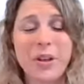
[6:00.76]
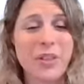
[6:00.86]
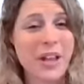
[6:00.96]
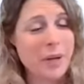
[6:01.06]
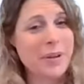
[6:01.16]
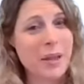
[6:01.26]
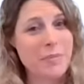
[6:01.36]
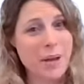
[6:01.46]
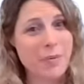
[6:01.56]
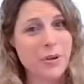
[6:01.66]
I think I'll be getting
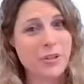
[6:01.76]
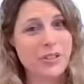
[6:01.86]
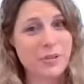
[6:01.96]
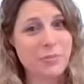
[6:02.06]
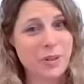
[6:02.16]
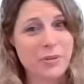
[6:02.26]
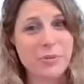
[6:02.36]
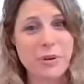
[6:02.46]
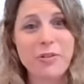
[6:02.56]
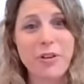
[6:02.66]
my purchase in with you as
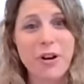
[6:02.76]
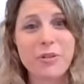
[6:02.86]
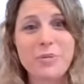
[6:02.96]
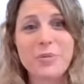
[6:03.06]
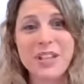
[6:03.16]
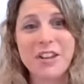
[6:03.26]
well for our Christmas